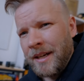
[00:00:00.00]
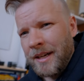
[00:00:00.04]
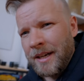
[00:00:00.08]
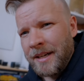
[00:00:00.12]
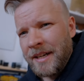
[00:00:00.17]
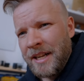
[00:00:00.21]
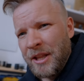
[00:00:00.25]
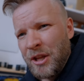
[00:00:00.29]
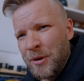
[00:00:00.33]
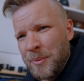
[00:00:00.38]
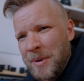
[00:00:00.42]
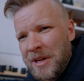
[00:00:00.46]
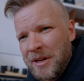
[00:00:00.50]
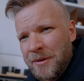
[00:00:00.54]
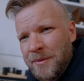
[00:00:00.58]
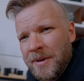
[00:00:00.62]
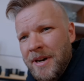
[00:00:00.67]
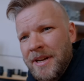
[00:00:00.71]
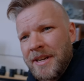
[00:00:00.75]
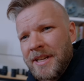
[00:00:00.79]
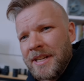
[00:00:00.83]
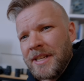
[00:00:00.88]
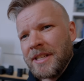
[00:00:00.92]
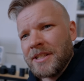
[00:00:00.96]
Another big
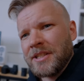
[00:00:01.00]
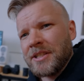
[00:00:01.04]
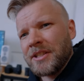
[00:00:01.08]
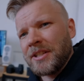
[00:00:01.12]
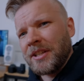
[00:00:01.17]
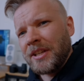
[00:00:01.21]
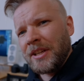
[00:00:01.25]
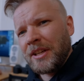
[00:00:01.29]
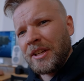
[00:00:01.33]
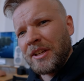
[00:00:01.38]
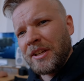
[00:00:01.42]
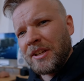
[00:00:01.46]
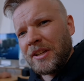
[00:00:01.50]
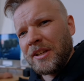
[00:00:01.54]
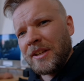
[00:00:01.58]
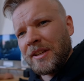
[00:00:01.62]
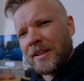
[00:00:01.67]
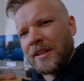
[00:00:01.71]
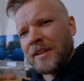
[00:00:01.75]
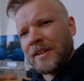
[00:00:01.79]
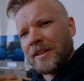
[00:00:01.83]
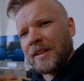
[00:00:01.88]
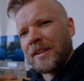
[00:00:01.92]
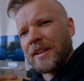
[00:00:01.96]
one is,
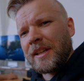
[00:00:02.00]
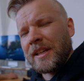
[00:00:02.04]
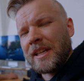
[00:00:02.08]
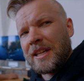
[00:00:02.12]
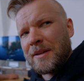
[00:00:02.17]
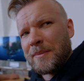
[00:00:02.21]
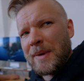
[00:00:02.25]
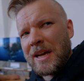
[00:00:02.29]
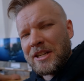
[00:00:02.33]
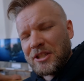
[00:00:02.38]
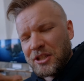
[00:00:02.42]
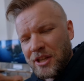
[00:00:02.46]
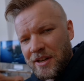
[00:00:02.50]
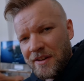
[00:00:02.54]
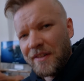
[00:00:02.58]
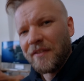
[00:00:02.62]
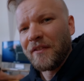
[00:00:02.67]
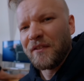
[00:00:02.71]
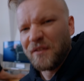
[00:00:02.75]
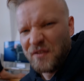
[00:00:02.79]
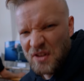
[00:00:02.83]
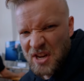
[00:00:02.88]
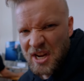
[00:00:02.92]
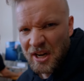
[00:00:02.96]
like you mentioned,
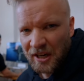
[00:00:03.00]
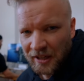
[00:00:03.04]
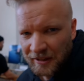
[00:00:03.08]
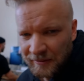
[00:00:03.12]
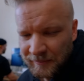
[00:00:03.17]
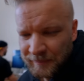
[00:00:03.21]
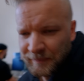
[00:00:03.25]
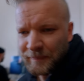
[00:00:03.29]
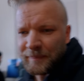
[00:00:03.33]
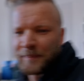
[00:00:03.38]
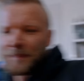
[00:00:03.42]
fear.